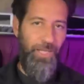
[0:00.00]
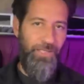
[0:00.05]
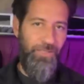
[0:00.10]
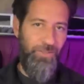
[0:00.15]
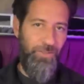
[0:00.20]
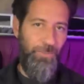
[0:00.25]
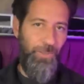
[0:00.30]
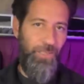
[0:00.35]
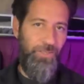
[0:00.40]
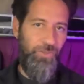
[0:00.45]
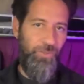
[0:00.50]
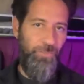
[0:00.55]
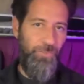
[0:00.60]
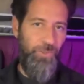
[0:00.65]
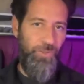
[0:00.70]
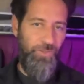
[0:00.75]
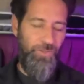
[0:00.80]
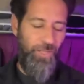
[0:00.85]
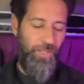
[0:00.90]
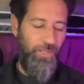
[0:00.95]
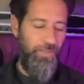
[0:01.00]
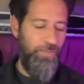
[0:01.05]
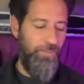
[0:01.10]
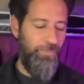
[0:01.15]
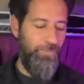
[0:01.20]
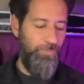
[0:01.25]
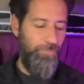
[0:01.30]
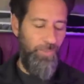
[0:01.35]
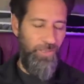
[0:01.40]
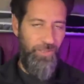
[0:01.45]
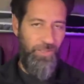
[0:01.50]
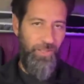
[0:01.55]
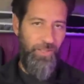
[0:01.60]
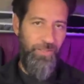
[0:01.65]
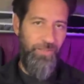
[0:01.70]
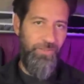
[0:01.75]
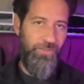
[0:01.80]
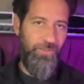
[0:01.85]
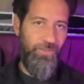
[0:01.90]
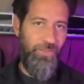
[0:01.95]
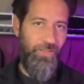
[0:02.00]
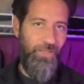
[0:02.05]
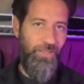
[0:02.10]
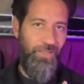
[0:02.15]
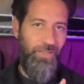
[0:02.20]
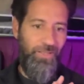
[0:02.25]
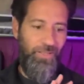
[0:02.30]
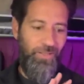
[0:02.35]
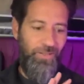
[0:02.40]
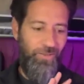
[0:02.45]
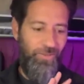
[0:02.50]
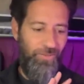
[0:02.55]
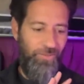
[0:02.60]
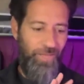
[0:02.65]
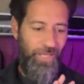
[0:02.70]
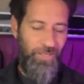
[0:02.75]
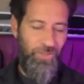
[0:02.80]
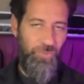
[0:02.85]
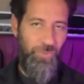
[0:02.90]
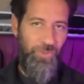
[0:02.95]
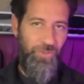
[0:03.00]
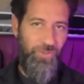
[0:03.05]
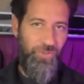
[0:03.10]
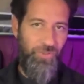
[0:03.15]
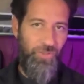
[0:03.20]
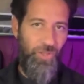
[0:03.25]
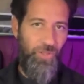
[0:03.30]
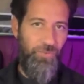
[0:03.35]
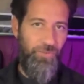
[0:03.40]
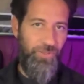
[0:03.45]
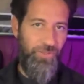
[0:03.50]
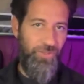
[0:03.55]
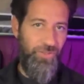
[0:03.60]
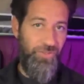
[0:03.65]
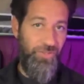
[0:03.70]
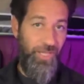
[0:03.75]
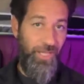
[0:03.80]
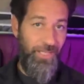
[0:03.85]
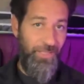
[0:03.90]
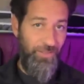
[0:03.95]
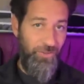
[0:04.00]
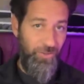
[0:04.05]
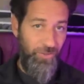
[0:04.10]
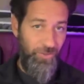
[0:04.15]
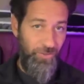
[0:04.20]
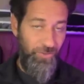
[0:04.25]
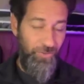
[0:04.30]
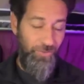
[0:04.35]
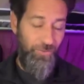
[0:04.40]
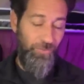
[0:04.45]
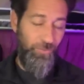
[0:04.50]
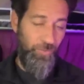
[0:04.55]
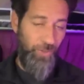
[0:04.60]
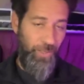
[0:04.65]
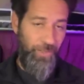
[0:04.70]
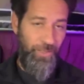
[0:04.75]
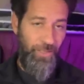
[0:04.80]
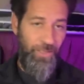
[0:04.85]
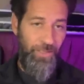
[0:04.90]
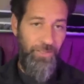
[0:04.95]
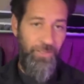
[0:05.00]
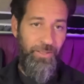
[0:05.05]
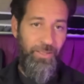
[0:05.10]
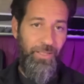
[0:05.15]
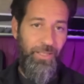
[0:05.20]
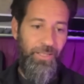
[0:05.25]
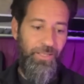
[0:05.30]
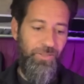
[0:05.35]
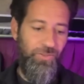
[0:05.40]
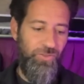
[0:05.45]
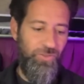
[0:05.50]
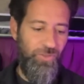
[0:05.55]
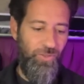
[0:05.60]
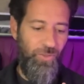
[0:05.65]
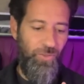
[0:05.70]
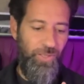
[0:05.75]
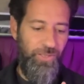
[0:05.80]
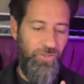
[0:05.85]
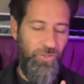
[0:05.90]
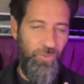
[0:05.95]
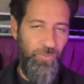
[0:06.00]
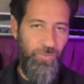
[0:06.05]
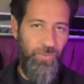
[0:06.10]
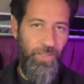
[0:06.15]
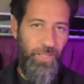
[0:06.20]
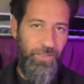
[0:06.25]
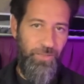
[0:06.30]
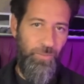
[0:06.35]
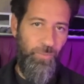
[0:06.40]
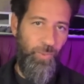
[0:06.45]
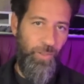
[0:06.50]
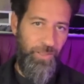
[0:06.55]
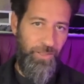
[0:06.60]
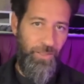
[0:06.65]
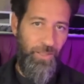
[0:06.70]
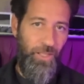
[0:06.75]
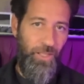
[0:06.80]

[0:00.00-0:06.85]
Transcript: some isobutane because that's what the stove is designed to run on, and so I did I did want to